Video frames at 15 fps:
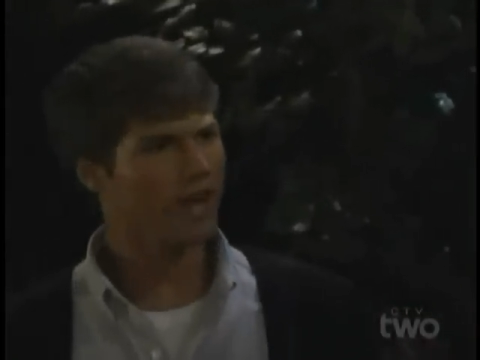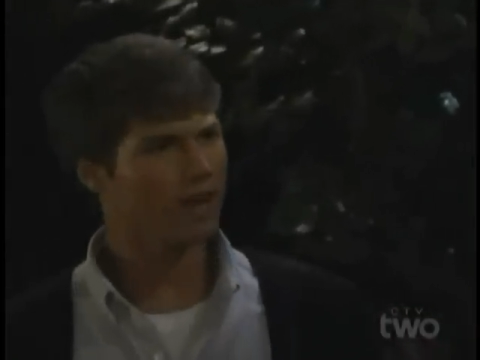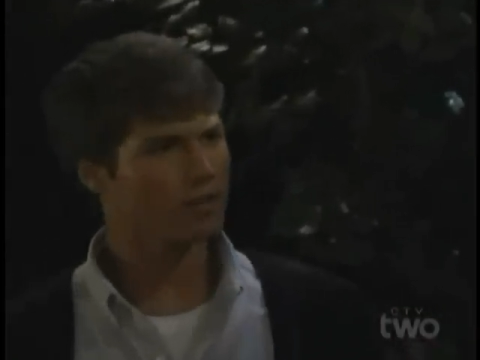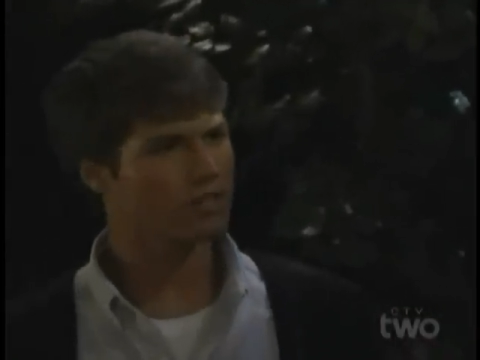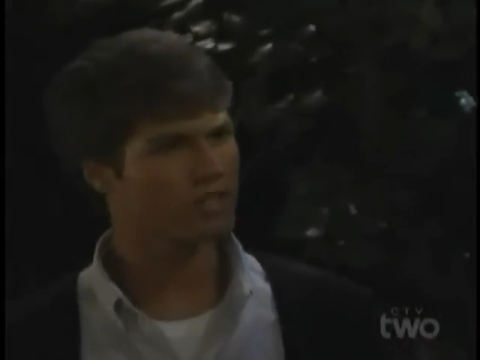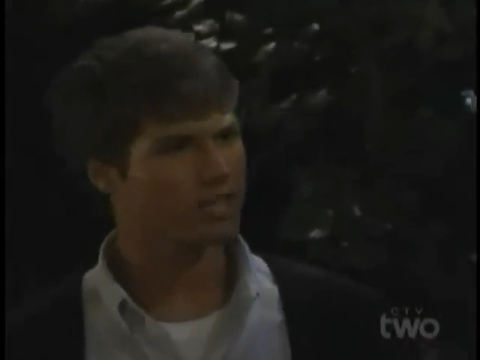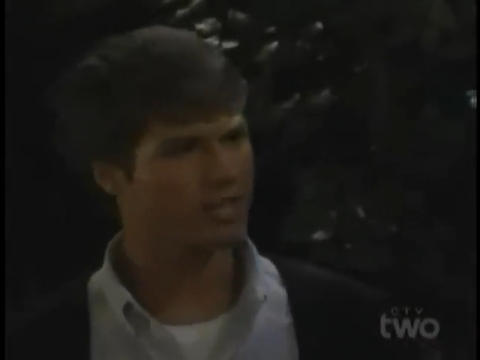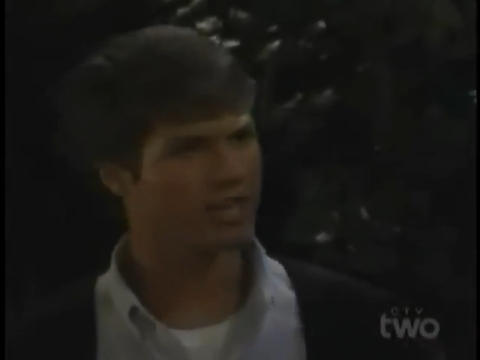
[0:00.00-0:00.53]
the
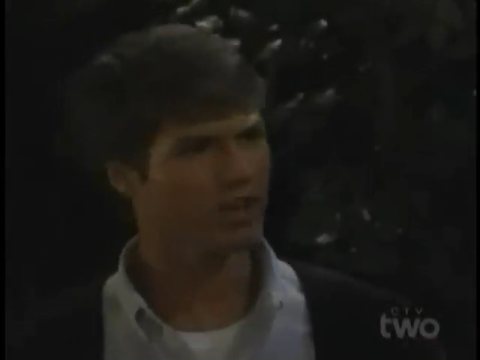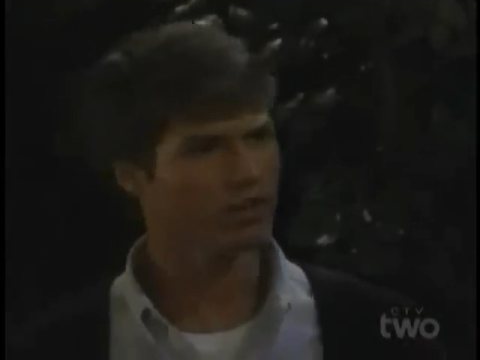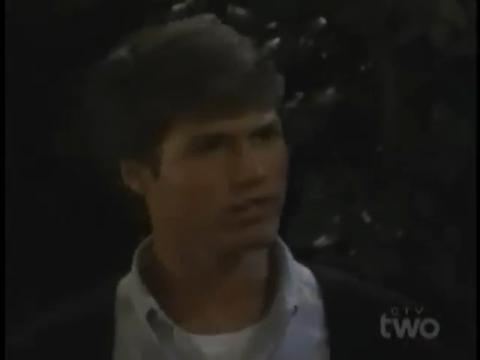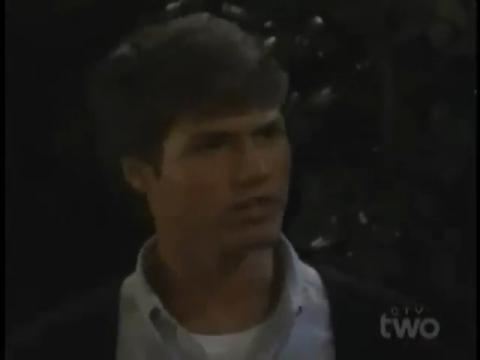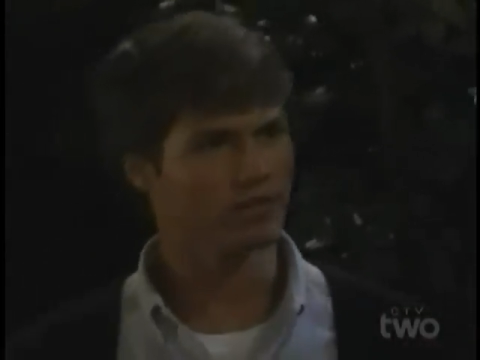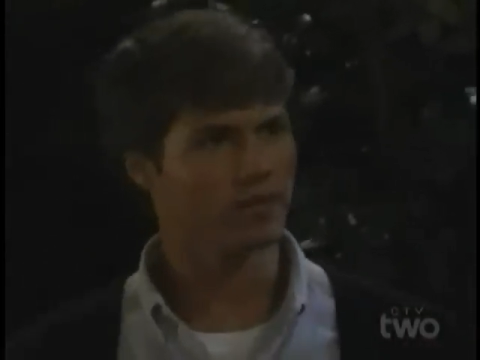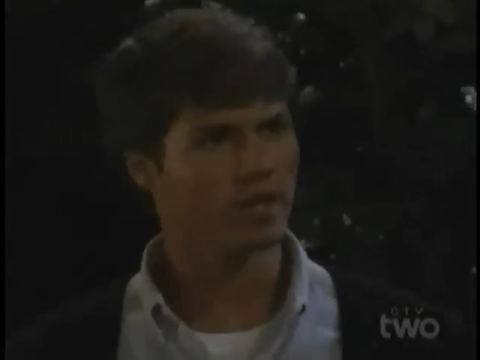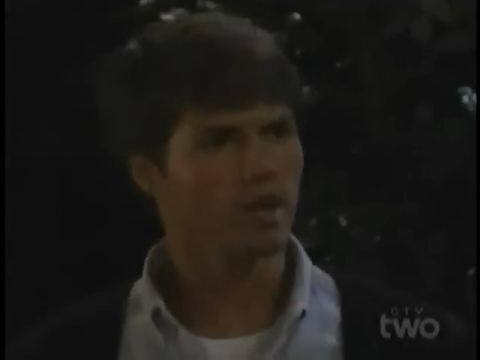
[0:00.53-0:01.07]
house and
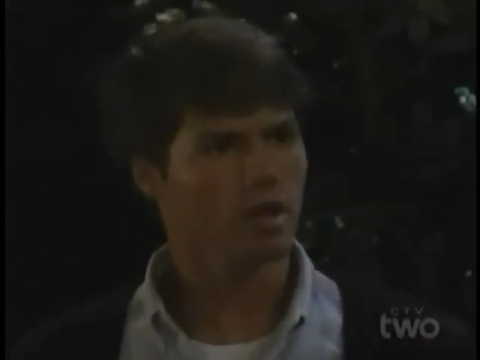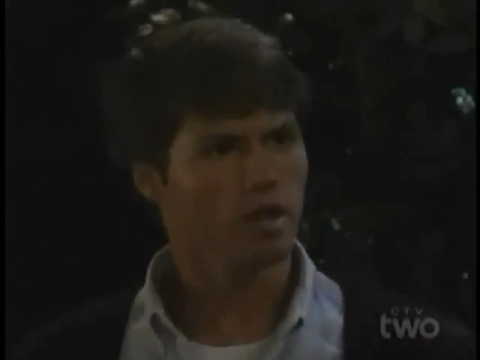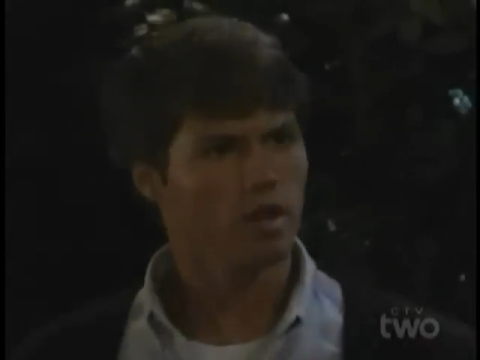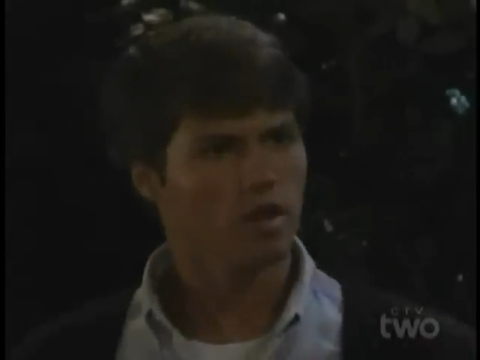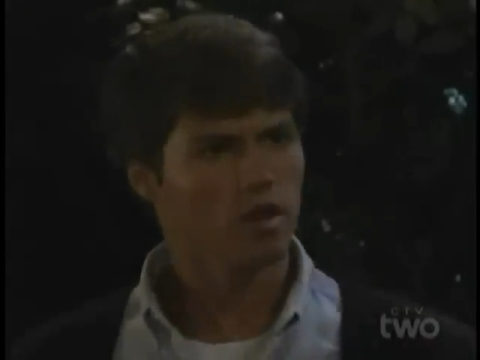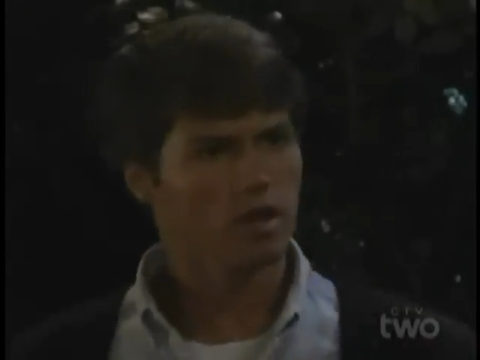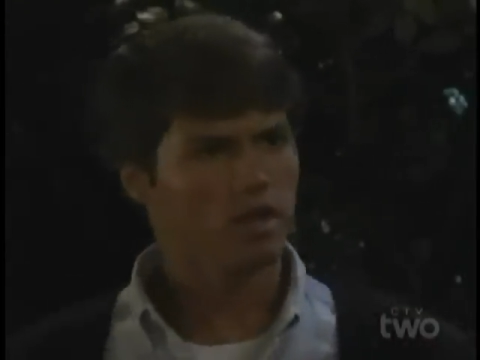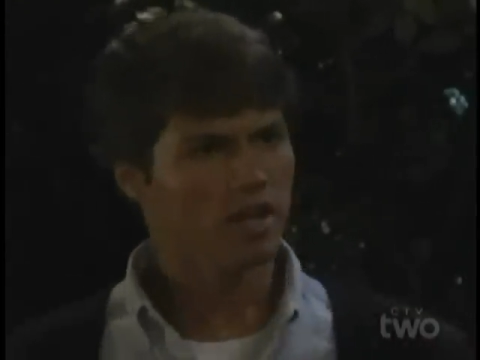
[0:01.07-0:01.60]
killed him.
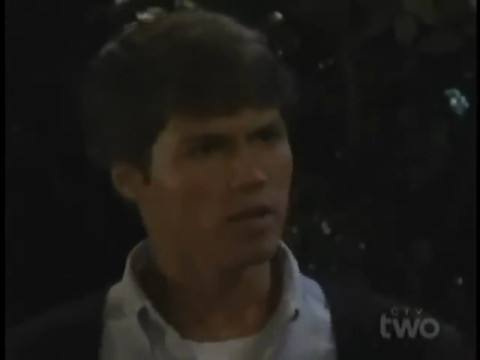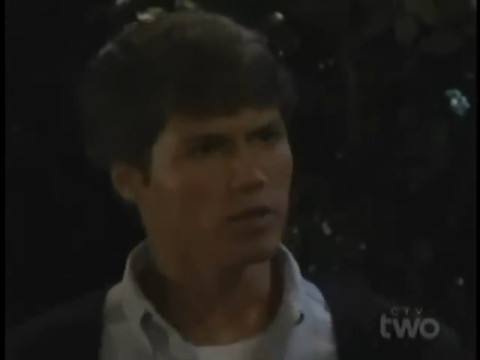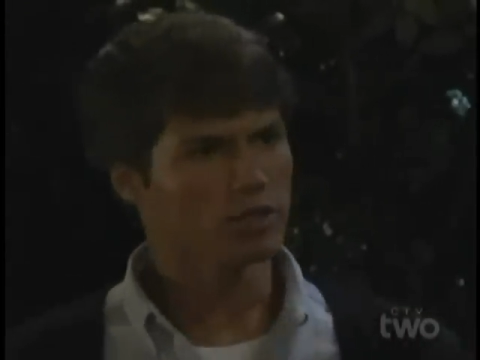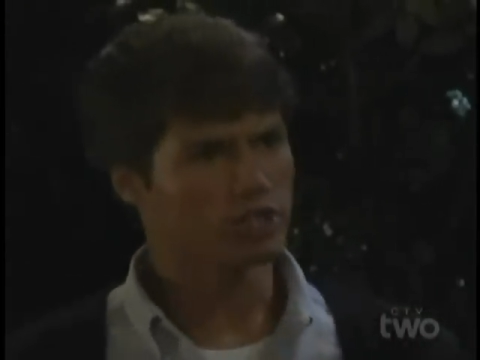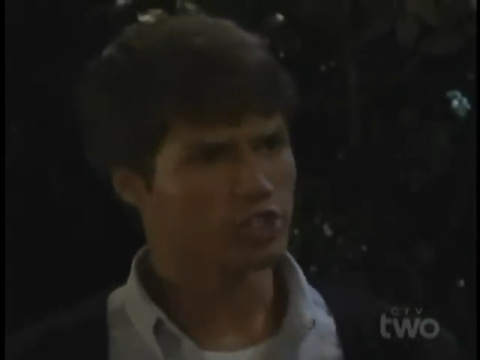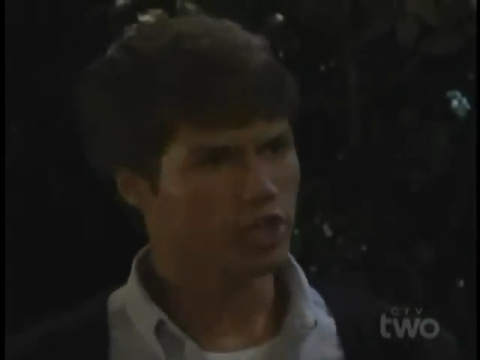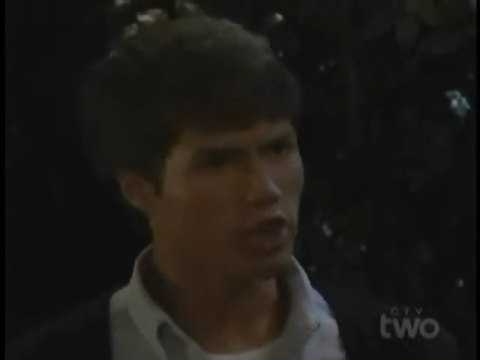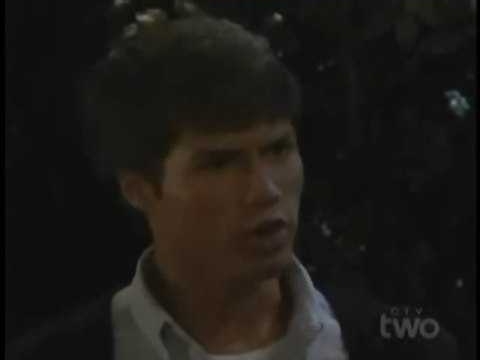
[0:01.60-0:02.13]
It
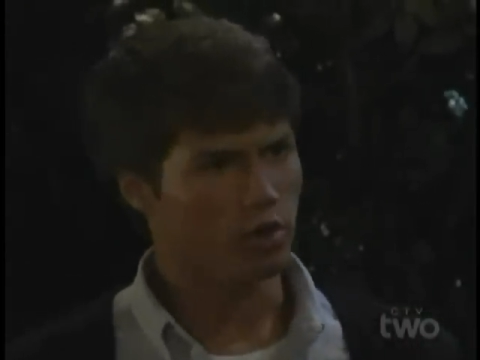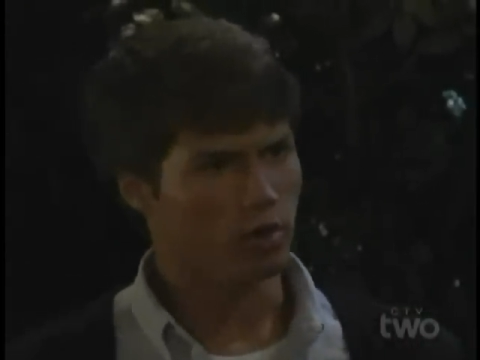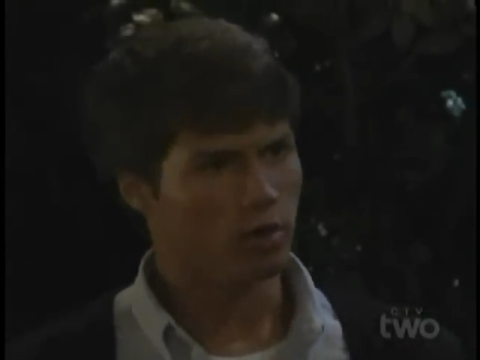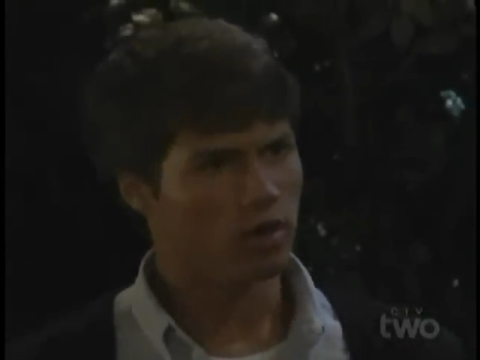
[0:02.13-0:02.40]
was you!